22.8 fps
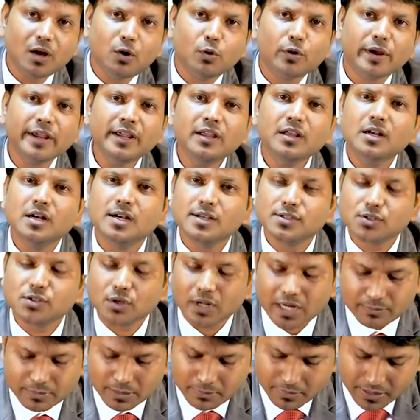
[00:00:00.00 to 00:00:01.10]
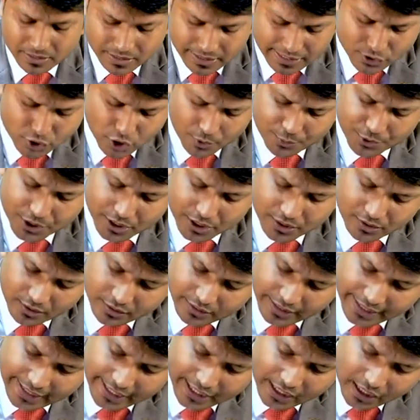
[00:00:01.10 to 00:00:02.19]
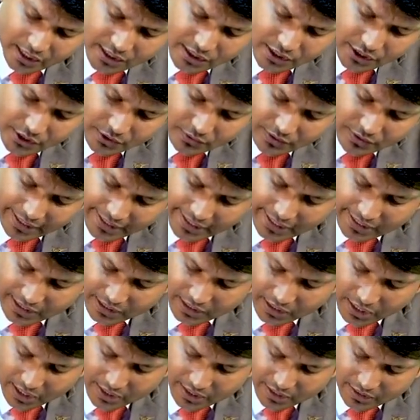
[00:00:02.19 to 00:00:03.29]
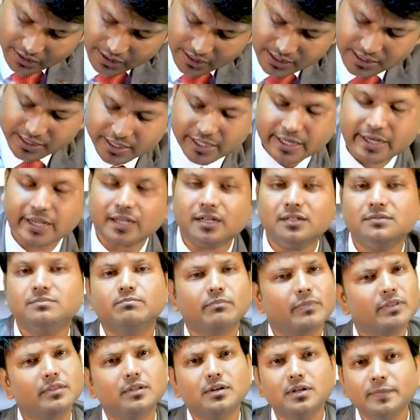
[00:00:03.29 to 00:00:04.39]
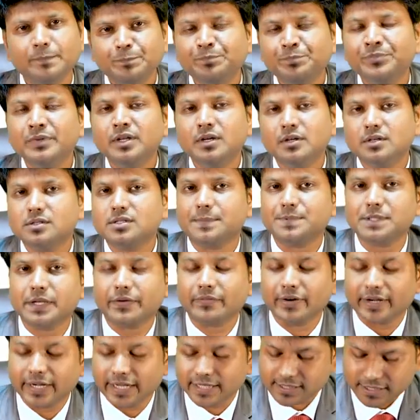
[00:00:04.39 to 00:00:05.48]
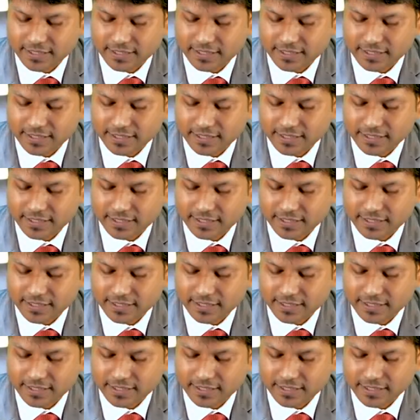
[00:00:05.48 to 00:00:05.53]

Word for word: Okay, so remember these options. They can ask you, they can target this area in the subsequent